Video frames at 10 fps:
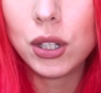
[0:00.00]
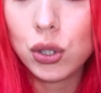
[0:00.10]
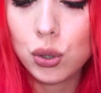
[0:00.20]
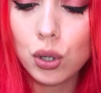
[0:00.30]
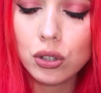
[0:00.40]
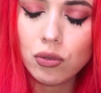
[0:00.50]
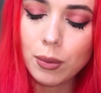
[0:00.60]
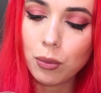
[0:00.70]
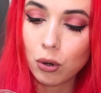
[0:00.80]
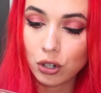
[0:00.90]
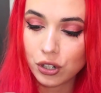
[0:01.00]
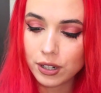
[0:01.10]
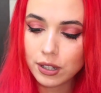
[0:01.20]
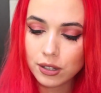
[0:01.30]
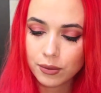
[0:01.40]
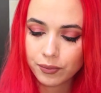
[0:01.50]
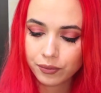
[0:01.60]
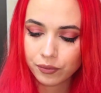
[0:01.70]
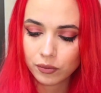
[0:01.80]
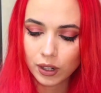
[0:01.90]
2 or 3 portions.
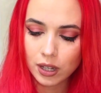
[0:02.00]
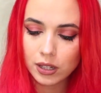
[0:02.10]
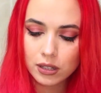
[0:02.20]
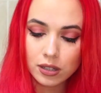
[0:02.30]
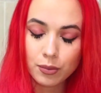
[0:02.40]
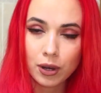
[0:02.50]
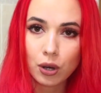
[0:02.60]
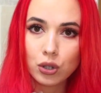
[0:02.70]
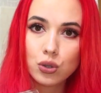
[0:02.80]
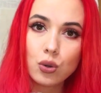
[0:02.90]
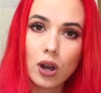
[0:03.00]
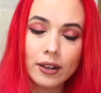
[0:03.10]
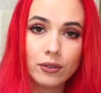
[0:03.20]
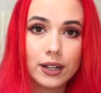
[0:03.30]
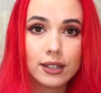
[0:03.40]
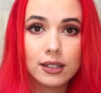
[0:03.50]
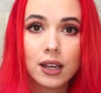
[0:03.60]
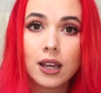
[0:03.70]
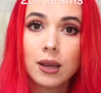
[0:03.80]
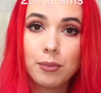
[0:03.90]
It's about 200
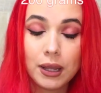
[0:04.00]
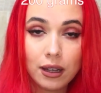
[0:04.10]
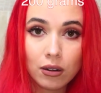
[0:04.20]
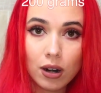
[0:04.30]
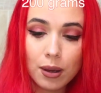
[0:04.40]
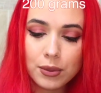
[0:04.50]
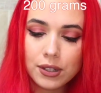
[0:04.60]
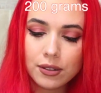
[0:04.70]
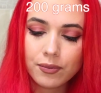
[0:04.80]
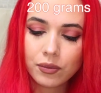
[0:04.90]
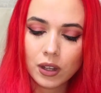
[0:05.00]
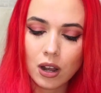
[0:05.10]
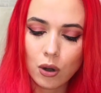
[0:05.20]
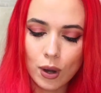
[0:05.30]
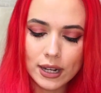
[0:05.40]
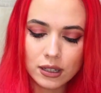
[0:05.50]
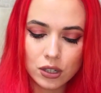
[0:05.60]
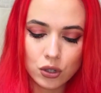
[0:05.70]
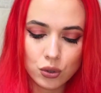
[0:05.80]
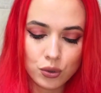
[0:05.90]
milligrams. A rice
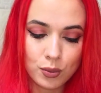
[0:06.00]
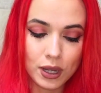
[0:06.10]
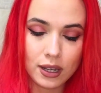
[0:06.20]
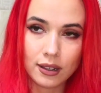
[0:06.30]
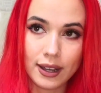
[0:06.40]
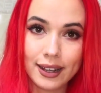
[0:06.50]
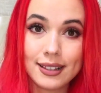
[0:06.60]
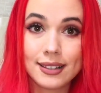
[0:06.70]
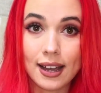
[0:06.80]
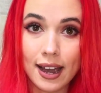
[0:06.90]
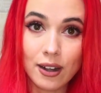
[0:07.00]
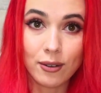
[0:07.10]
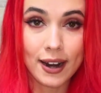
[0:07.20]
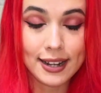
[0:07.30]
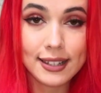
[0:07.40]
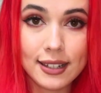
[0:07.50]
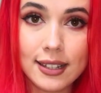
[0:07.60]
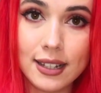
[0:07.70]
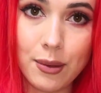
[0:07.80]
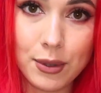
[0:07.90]
should be like Thai rice. It's
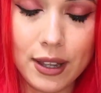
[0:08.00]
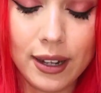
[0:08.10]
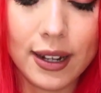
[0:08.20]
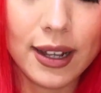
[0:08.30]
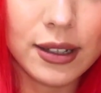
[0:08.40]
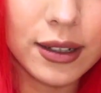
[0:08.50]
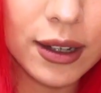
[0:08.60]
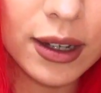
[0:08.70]
named like that.